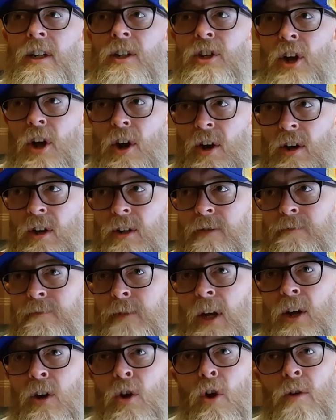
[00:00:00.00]
now,
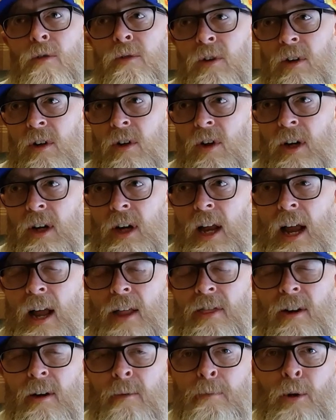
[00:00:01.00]
an awful lot,
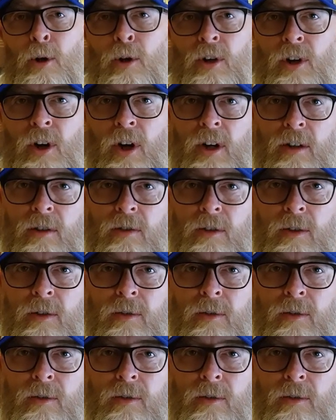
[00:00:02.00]
and they're putting out